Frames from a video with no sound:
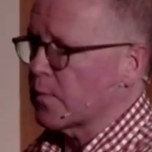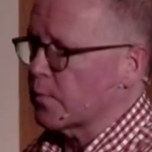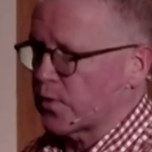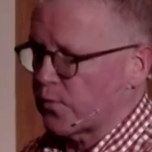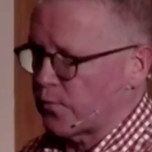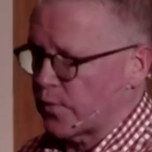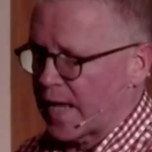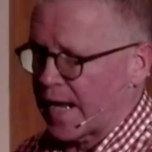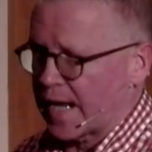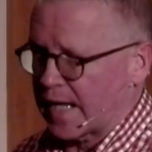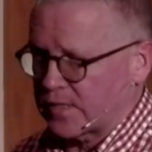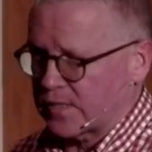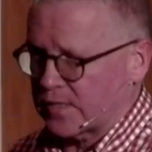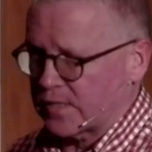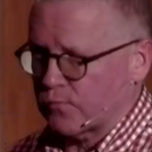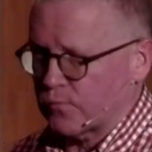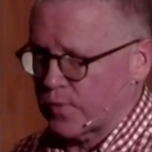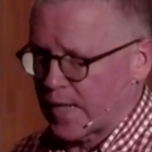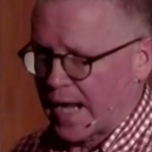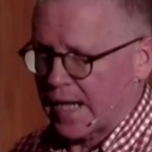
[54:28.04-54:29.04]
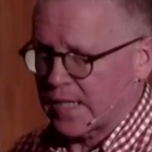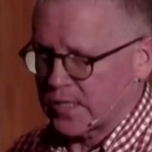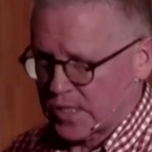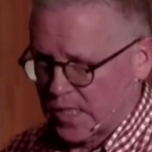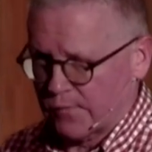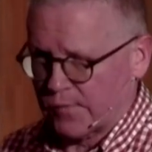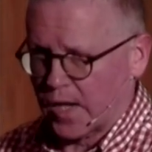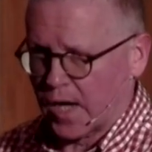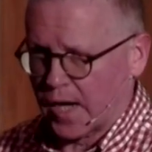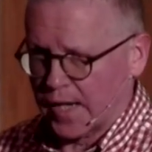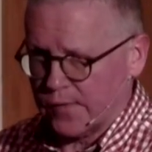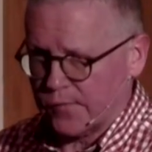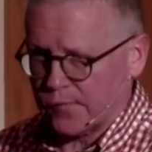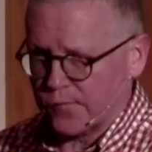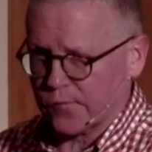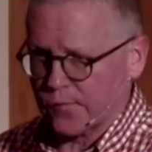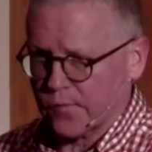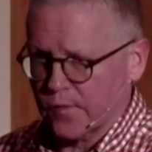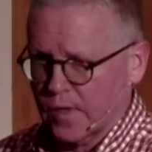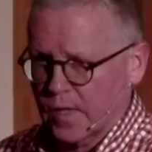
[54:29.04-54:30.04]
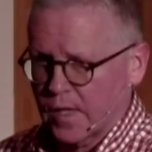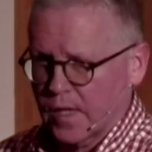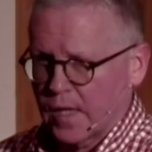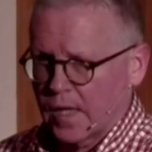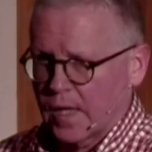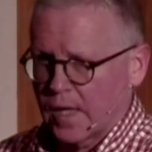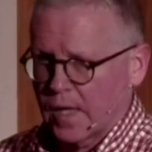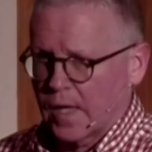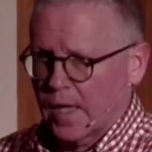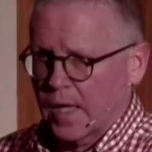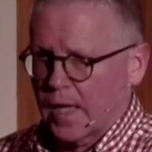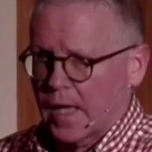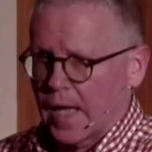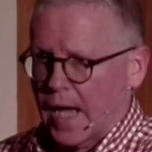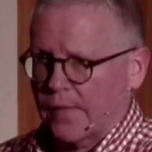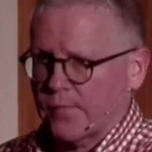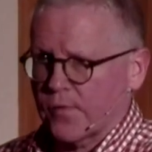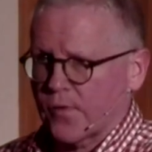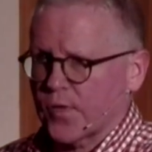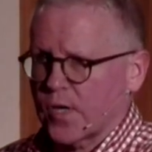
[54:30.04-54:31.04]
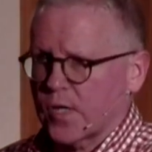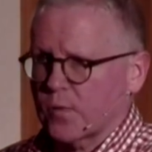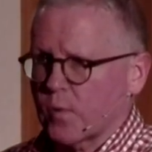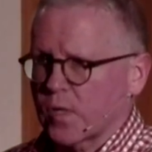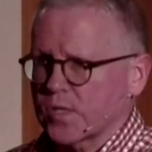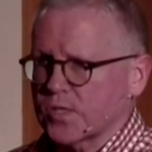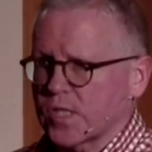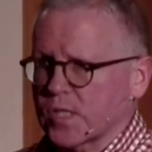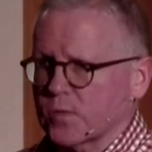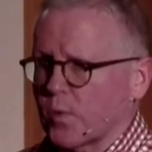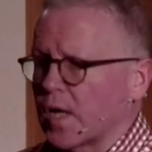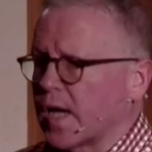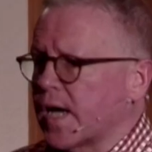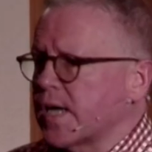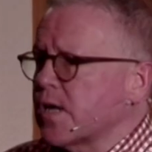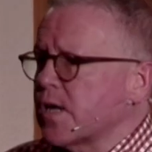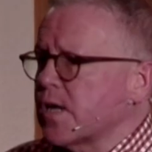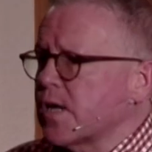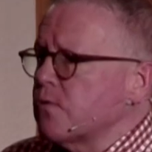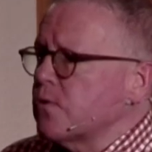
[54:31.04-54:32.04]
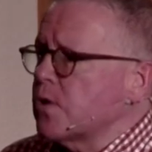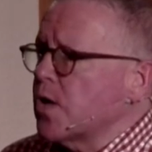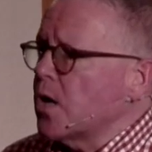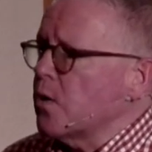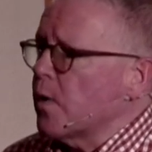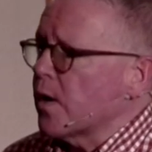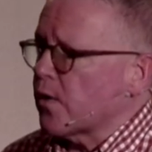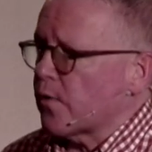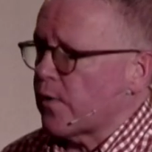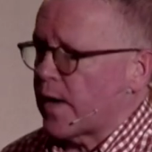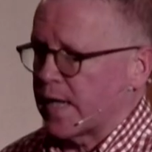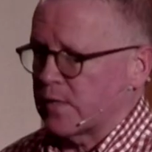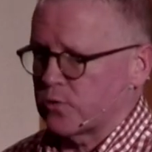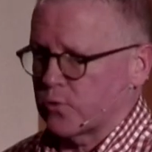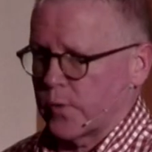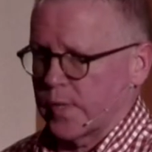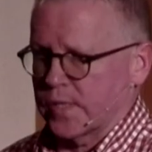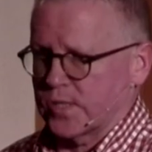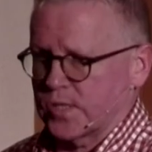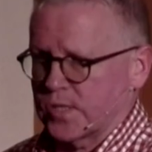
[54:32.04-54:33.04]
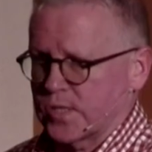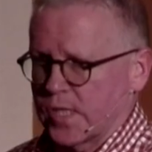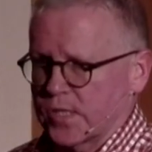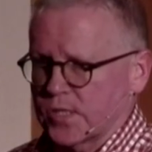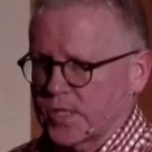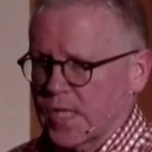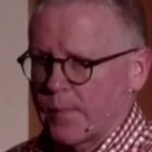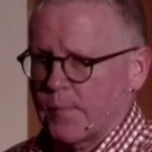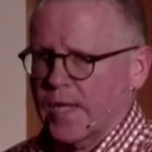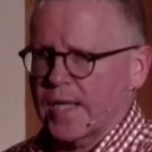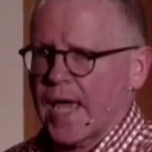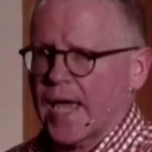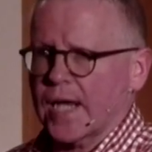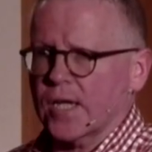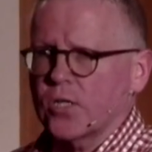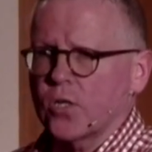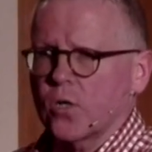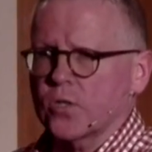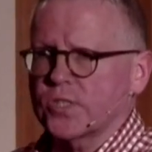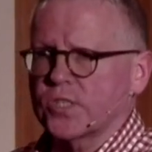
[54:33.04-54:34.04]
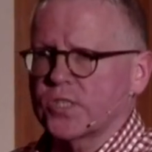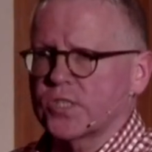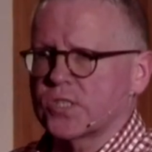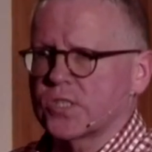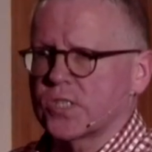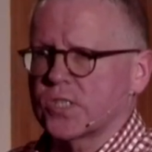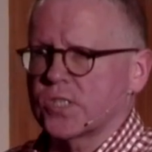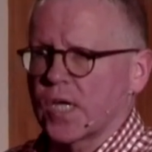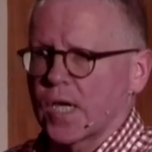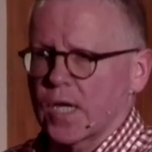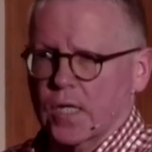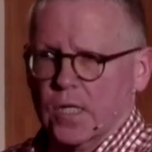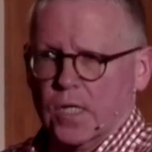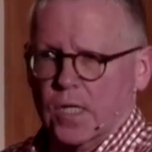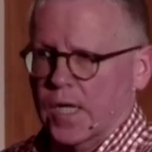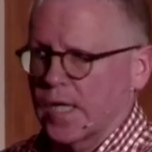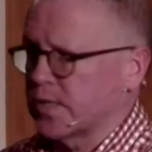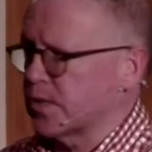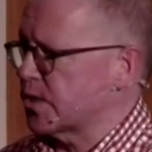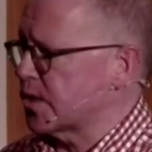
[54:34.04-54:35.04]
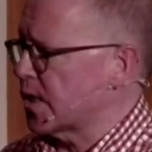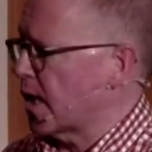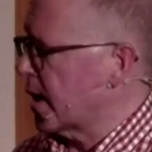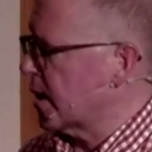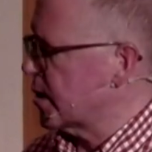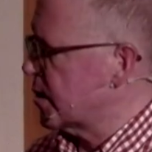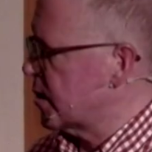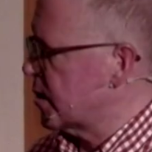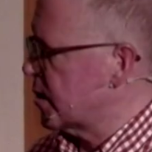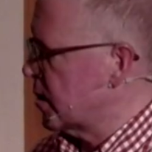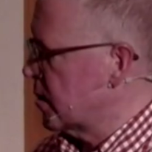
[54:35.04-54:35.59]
the reality of life. And the third one says, well, I don't know whether Andrew exists. I'm an agnostic insect.